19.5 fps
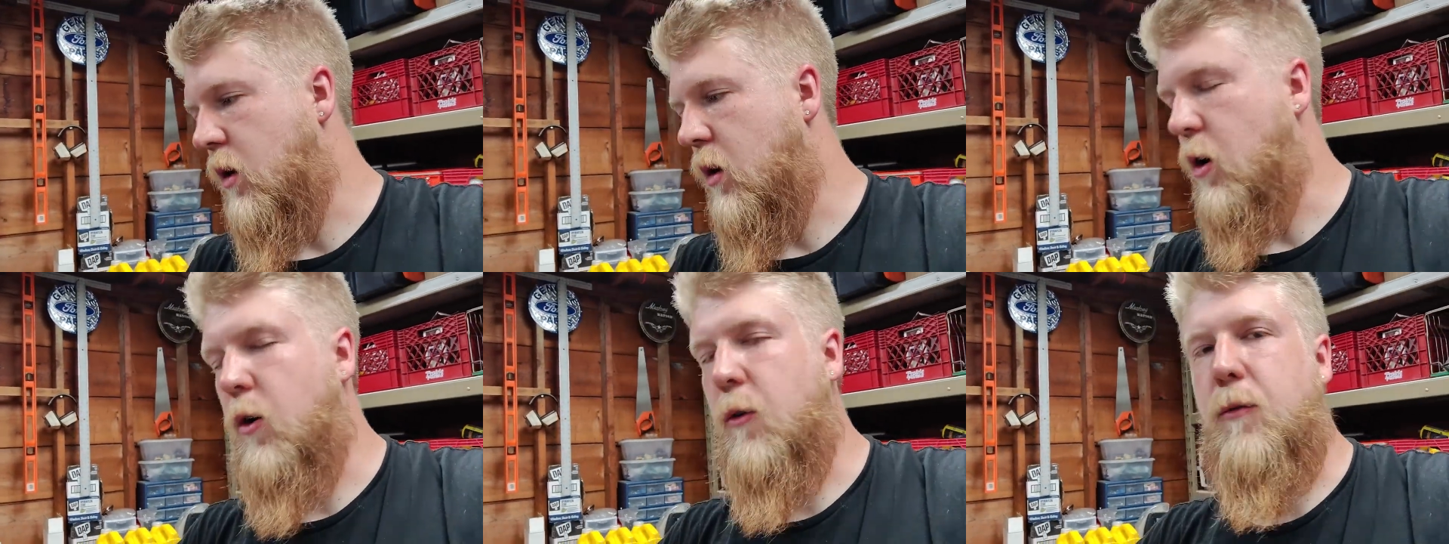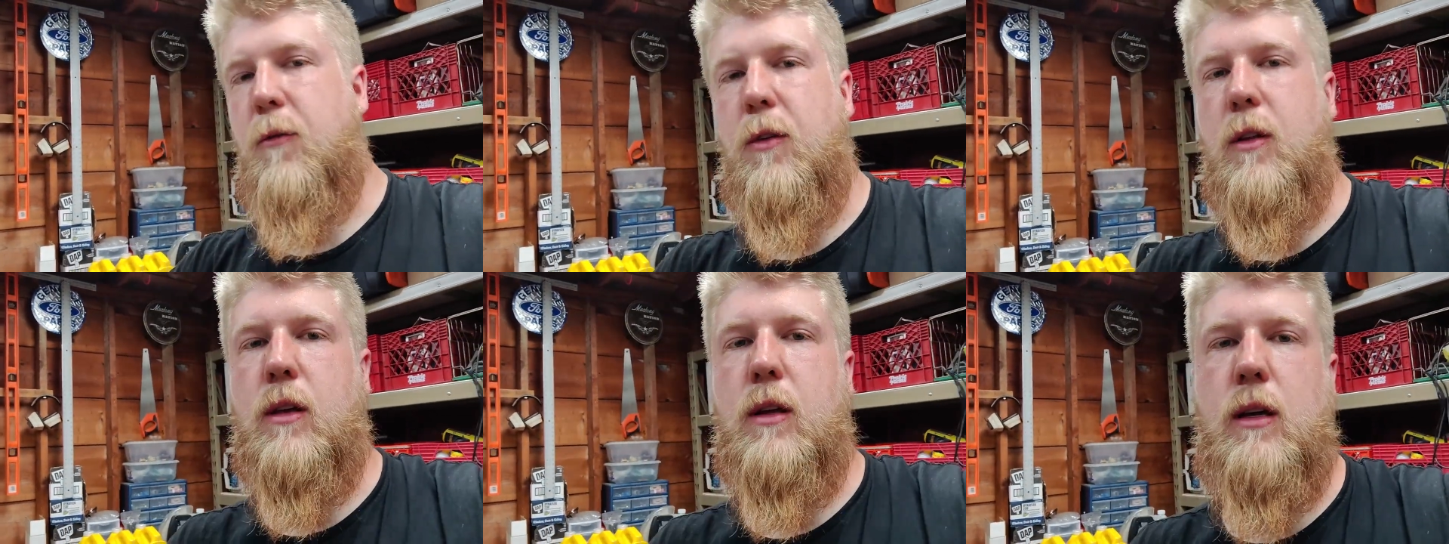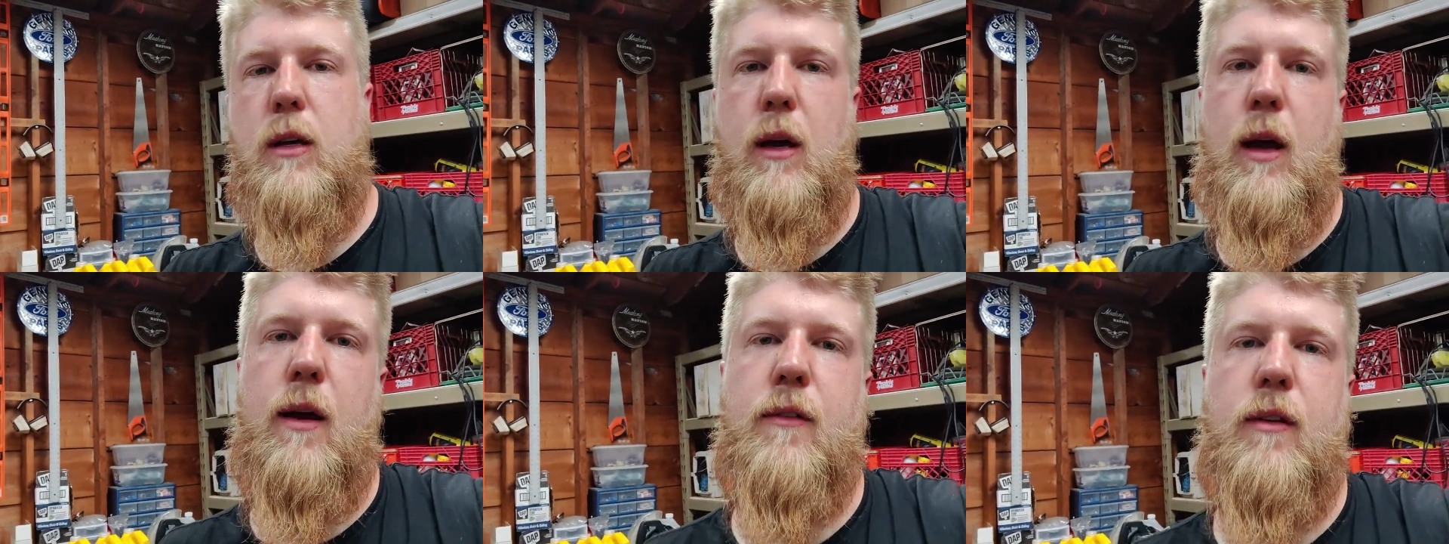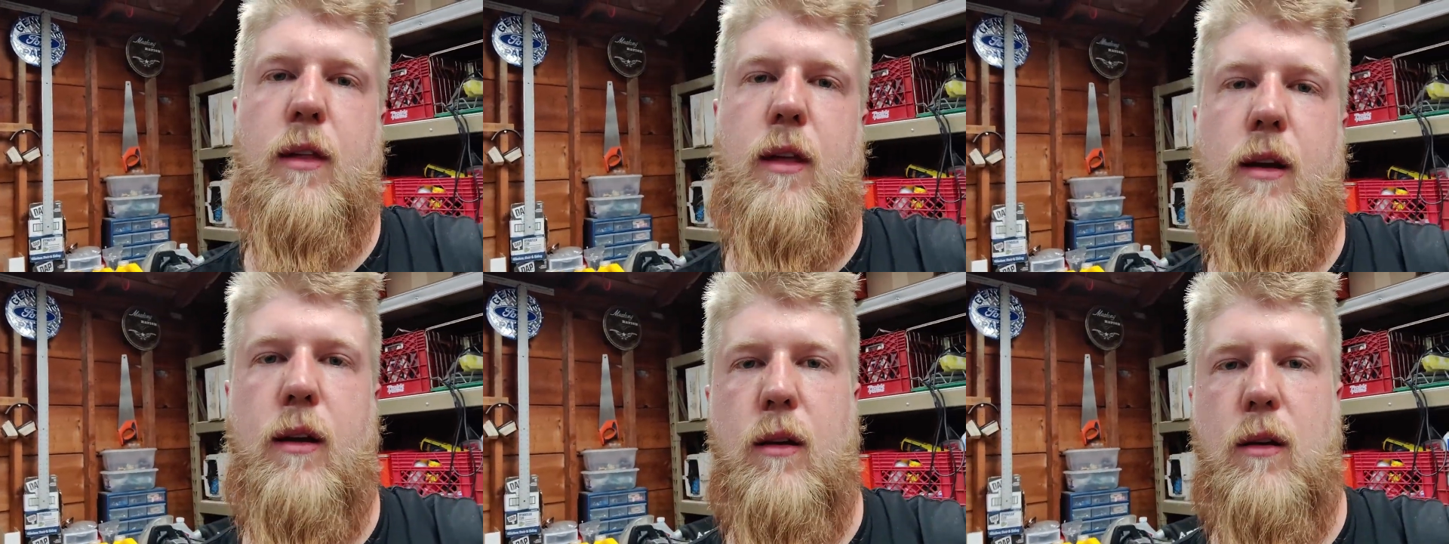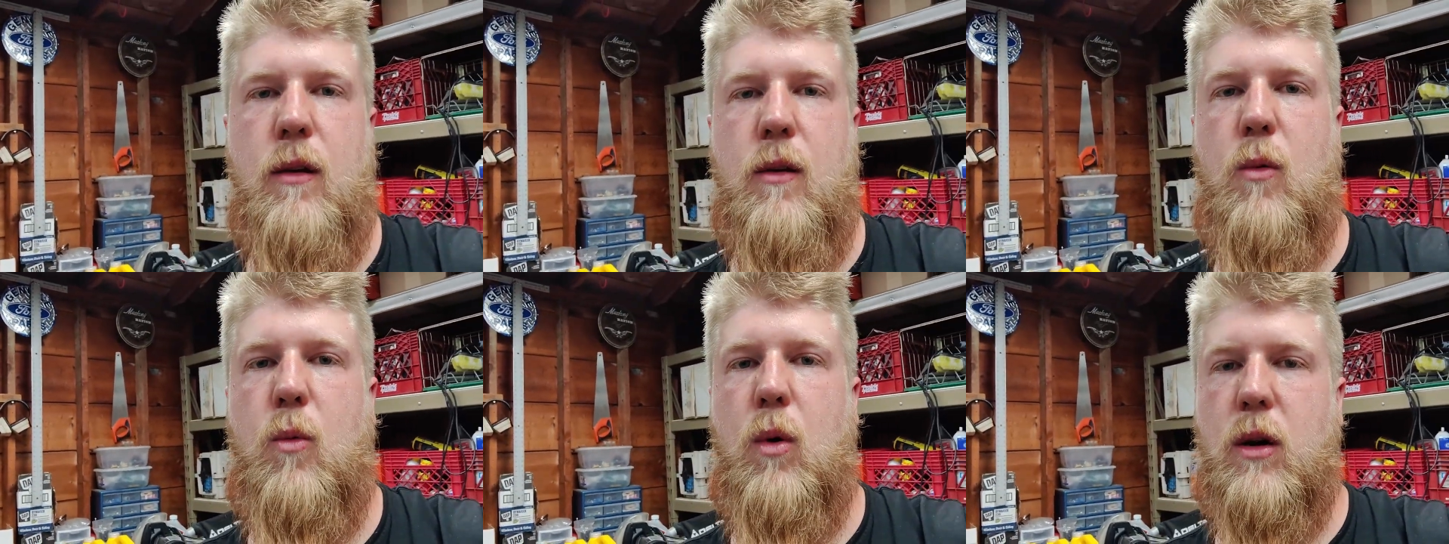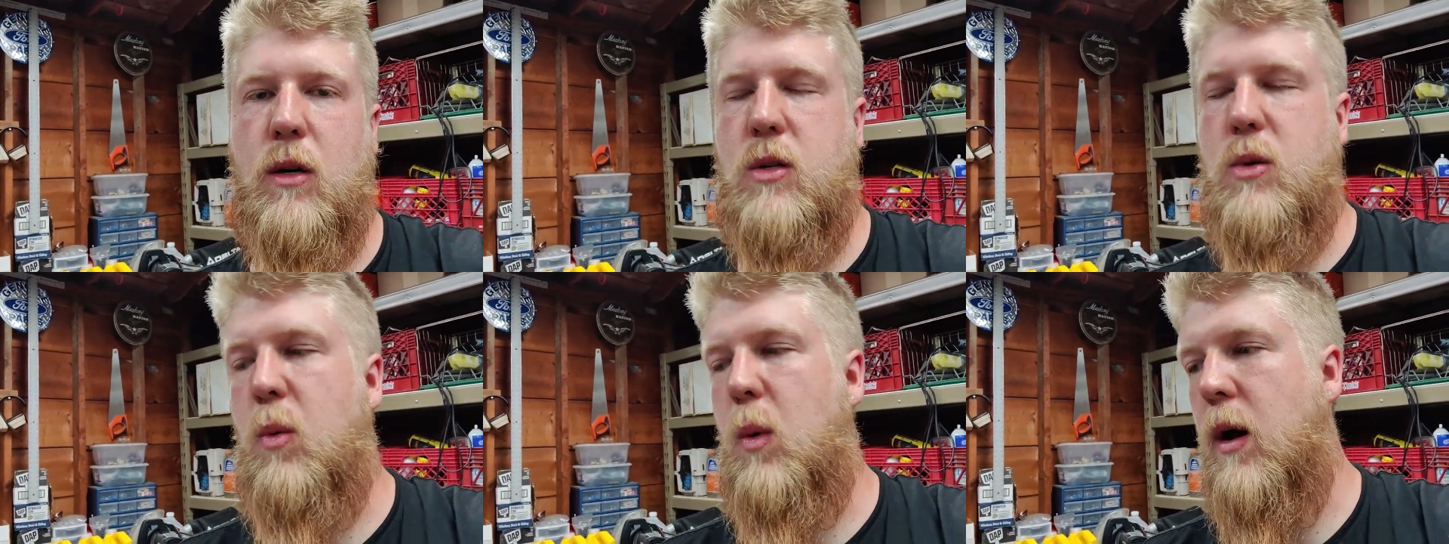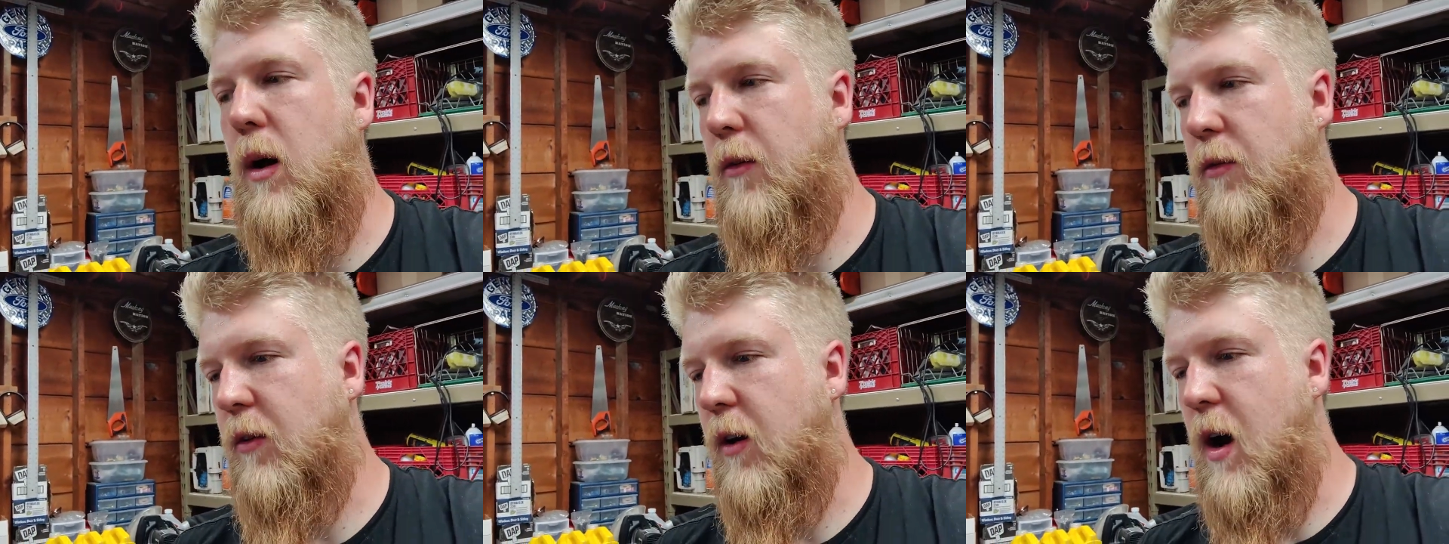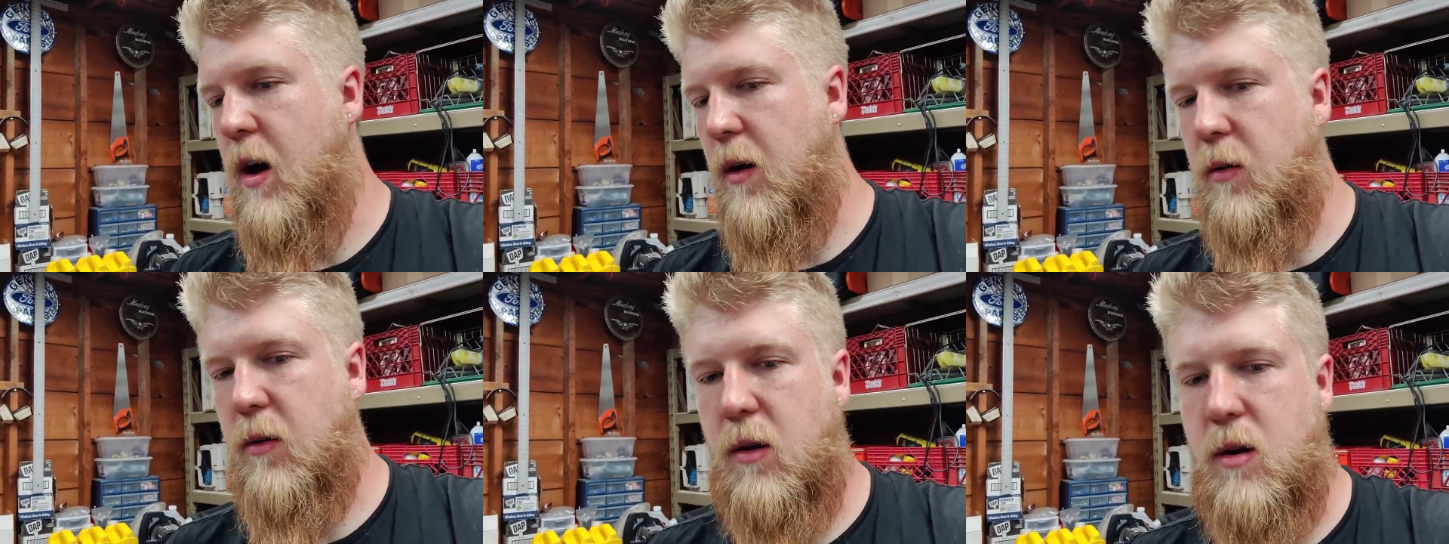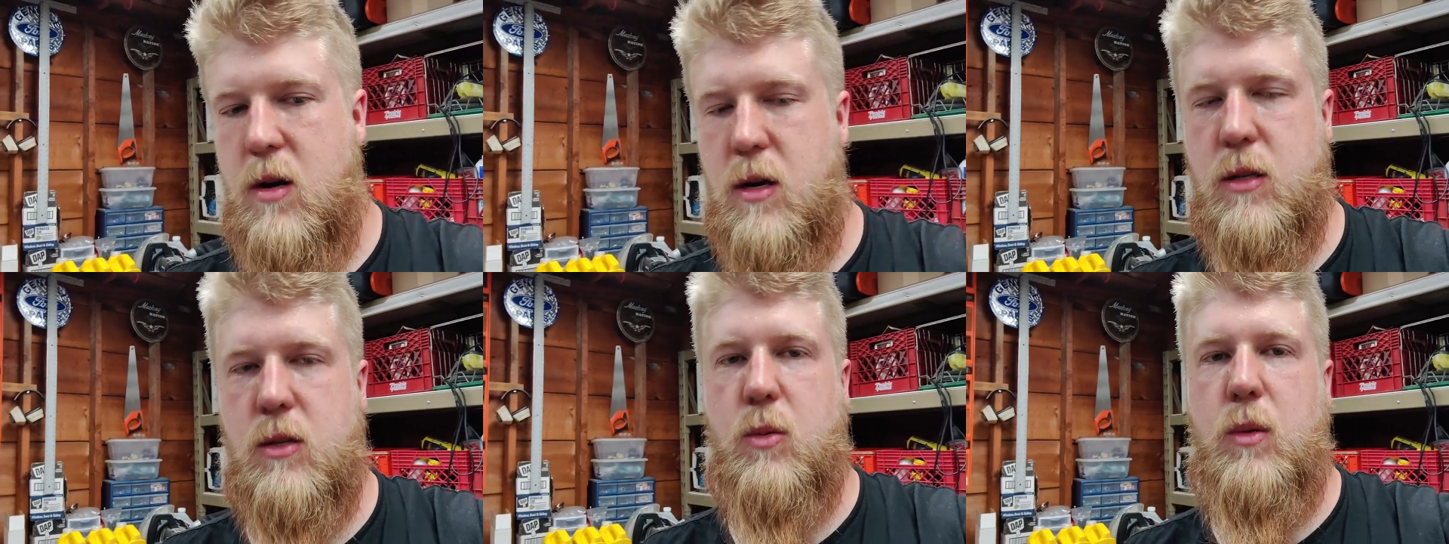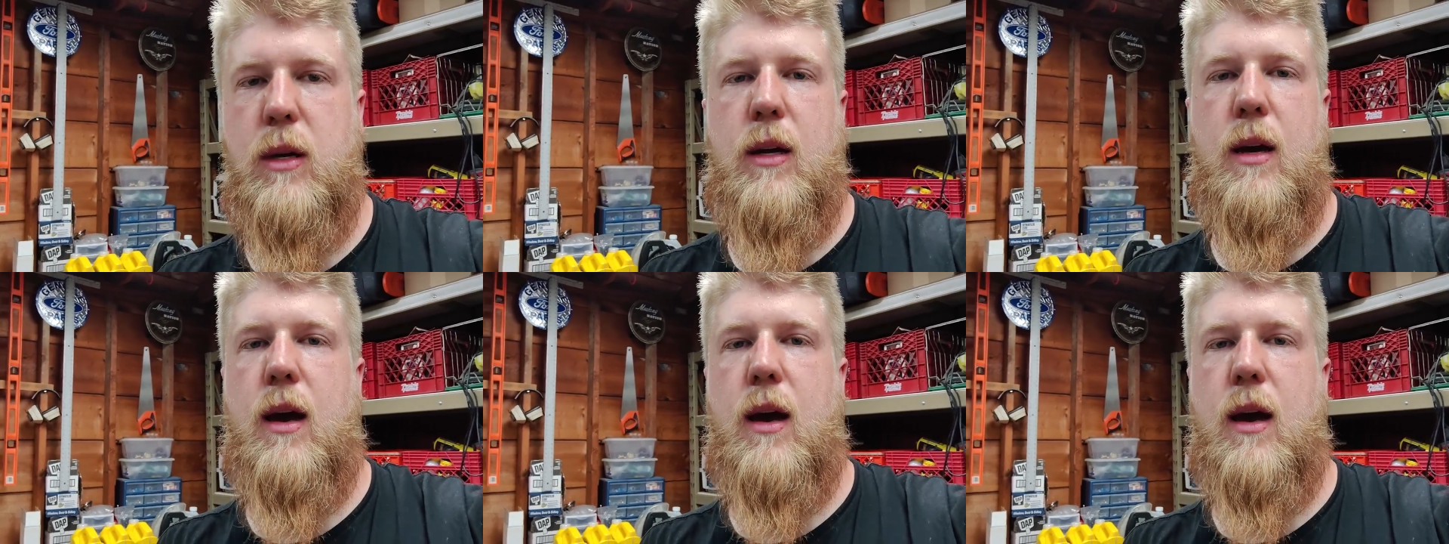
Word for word: hopefully everything works well for Autocross Week.